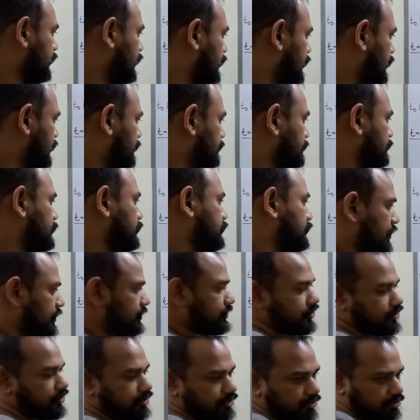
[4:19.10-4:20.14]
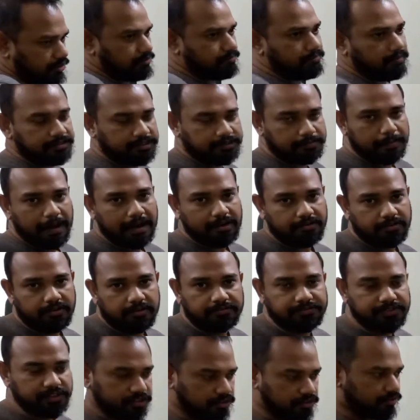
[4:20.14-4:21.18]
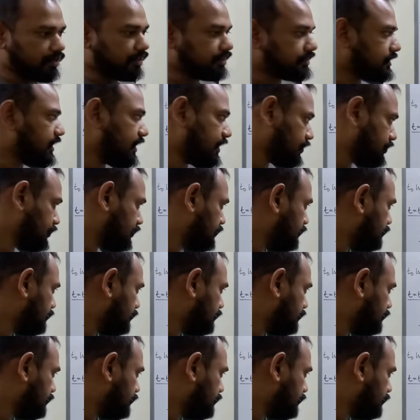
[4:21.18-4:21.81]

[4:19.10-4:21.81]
it's a matter of just translation of